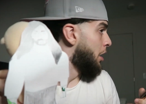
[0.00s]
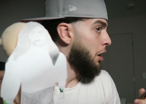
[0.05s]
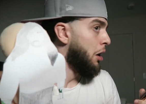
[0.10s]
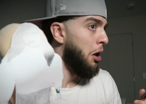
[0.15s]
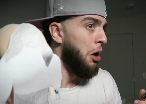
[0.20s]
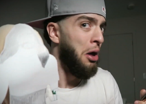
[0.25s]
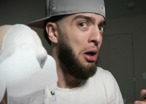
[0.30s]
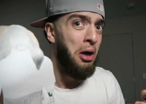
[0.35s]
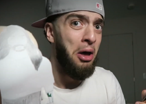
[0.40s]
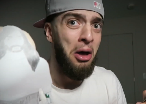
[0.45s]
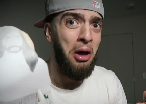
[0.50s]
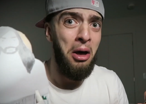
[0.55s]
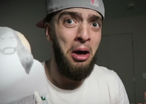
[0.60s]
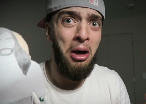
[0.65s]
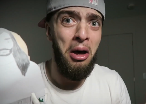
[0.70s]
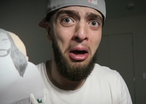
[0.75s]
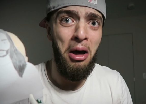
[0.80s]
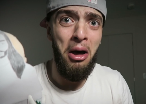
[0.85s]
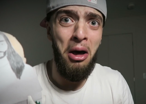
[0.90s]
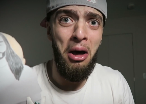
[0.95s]

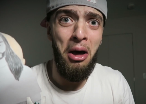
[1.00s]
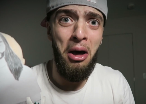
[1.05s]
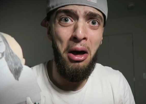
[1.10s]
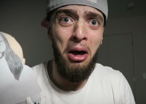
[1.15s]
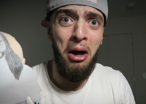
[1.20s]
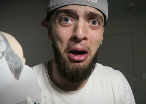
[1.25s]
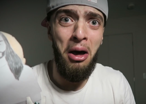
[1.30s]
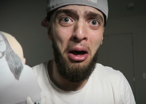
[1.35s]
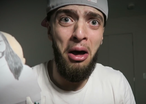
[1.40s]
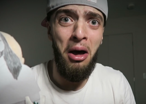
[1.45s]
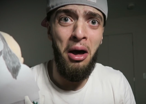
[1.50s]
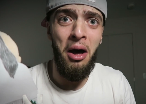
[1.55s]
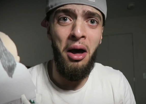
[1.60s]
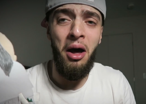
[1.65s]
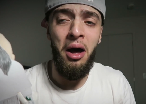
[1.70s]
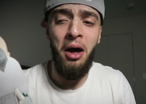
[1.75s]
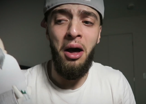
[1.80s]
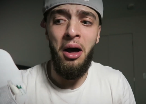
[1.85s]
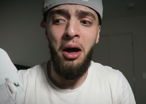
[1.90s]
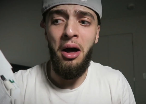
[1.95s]

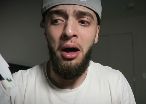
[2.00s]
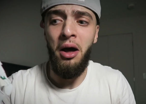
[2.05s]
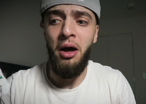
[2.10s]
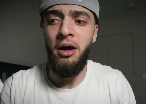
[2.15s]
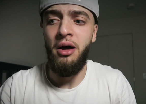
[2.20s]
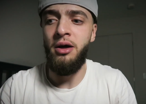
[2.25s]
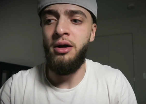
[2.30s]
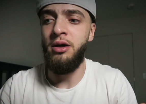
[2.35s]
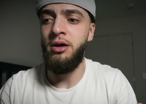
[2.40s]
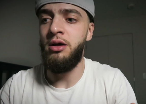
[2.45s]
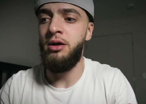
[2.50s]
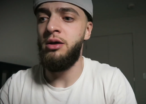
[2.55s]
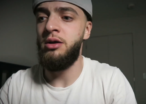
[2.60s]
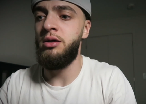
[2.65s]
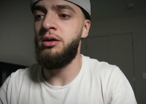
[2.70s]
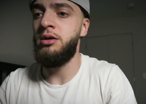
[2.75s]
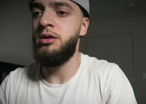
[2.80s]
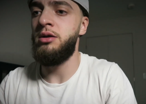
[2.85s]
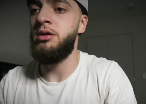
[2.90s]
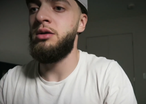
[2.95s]

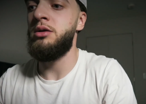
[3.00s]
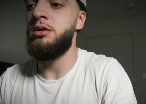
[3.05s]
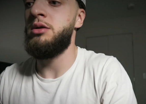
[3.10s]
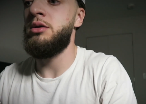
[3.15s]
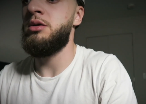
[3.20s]
Nobody speaks.